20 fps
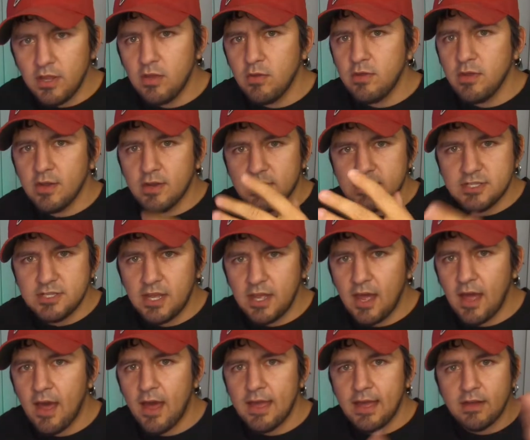you. You're going to say,
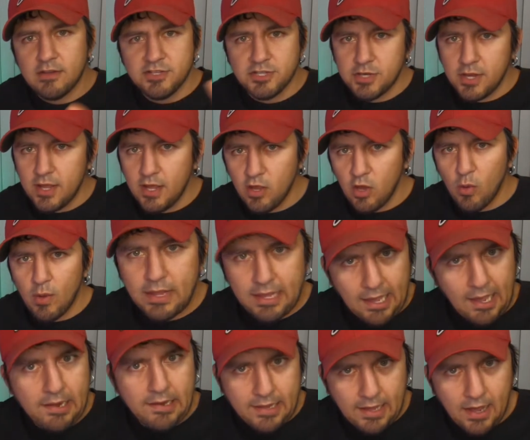hi, how's your day going,
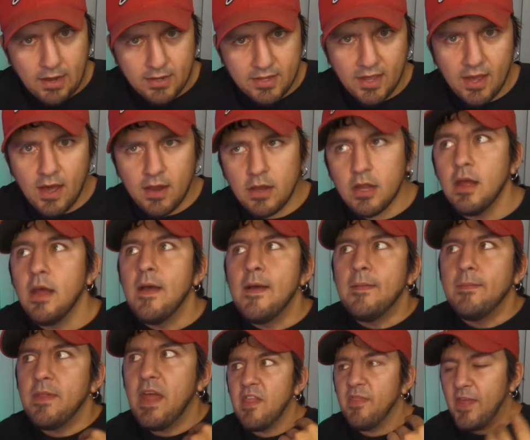yada, yada, yada.
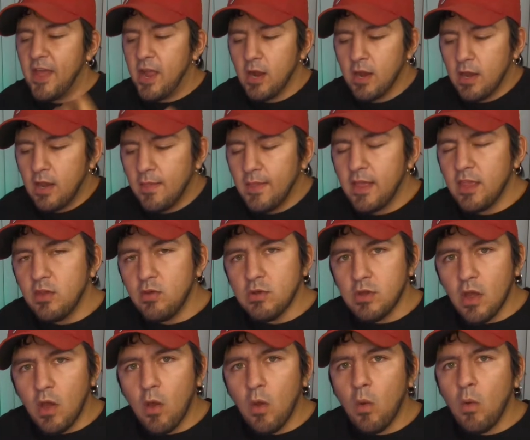And they are going to let you
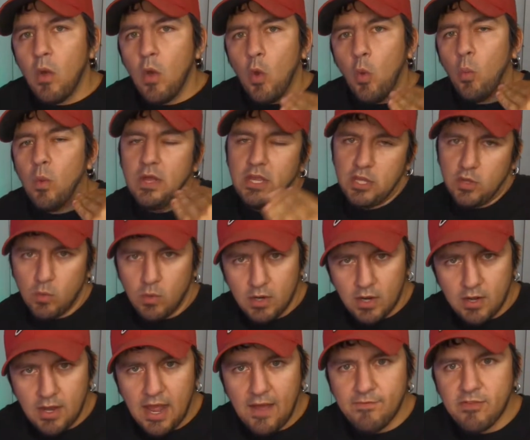know what you are
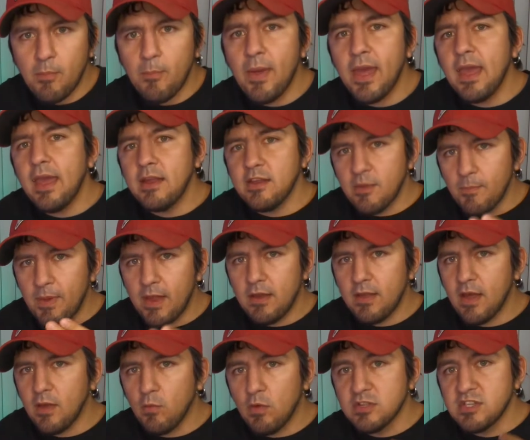going to have to pay
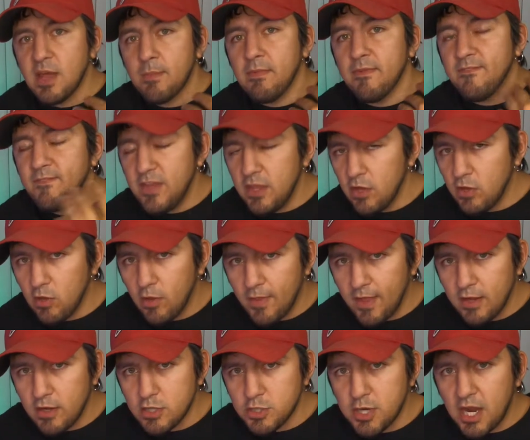depending on what type of vehicle
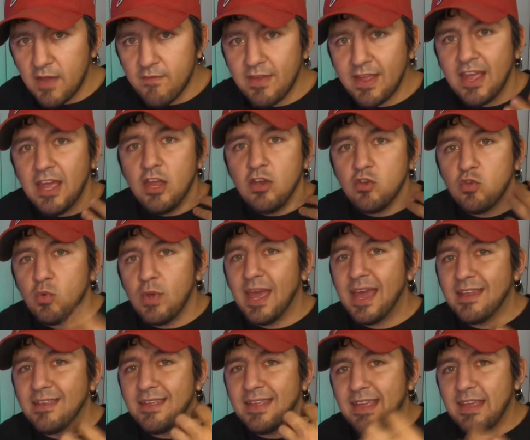that you're driving to
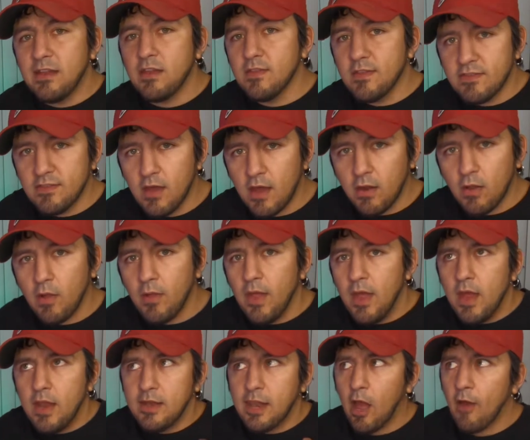get into the tunnel.
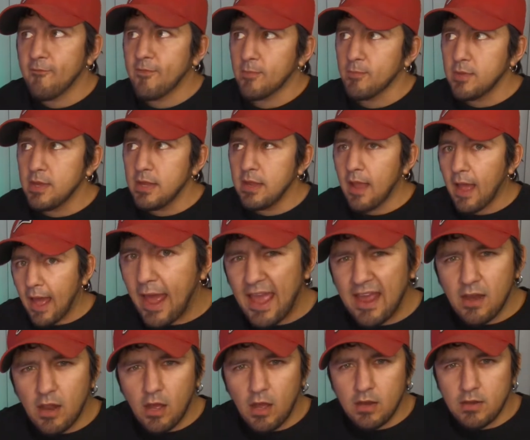Now, for me, I
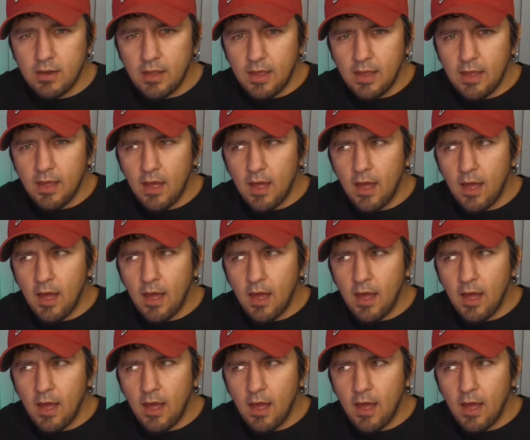had a Hyundai